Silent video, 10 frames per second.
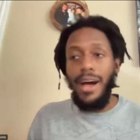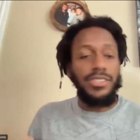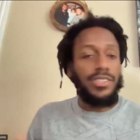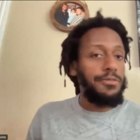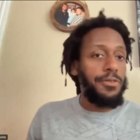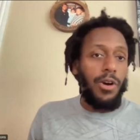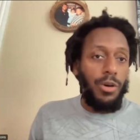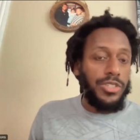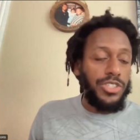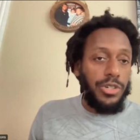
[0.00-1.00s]
housing for
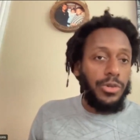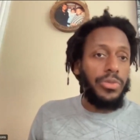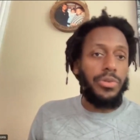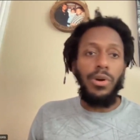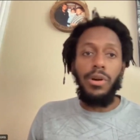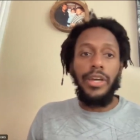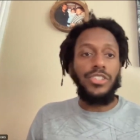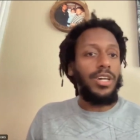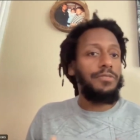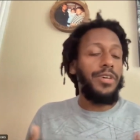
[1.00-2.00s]
homeless youth or
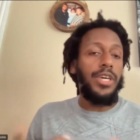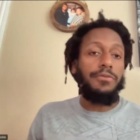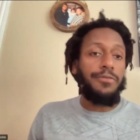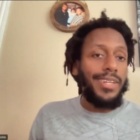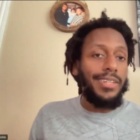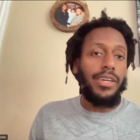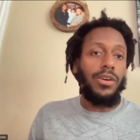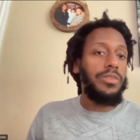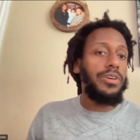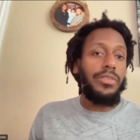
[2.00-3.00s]
HIV funding
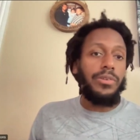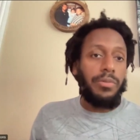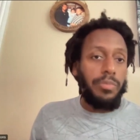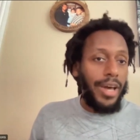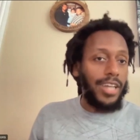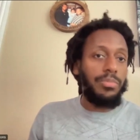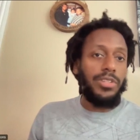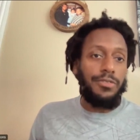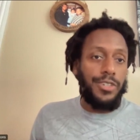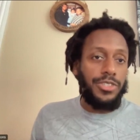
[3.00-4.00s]
or the other
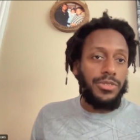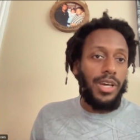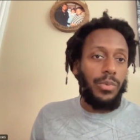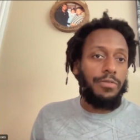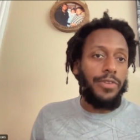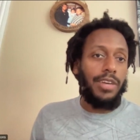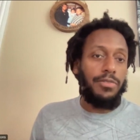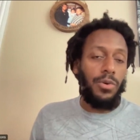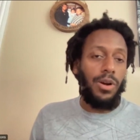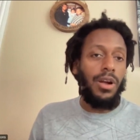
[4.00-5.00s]
panoply of issues that we fight
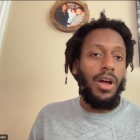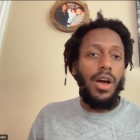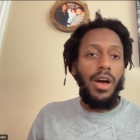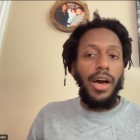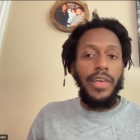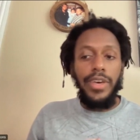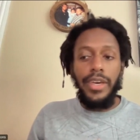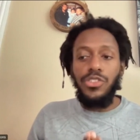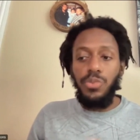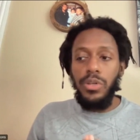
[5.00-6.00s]
for. I
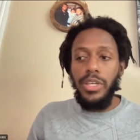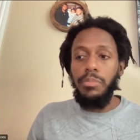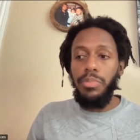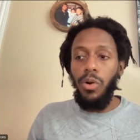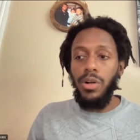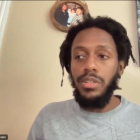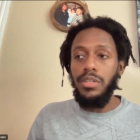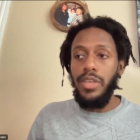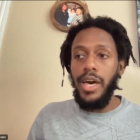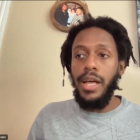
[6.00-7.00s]
think it's really
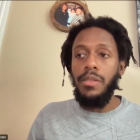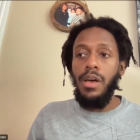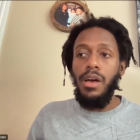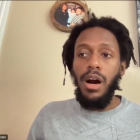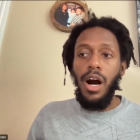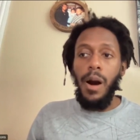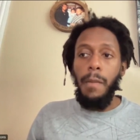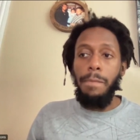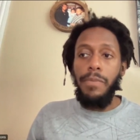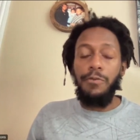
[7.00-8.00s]
important that
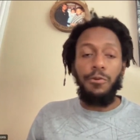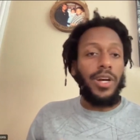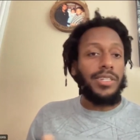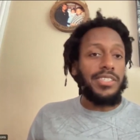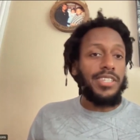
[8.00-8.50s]
if we're going to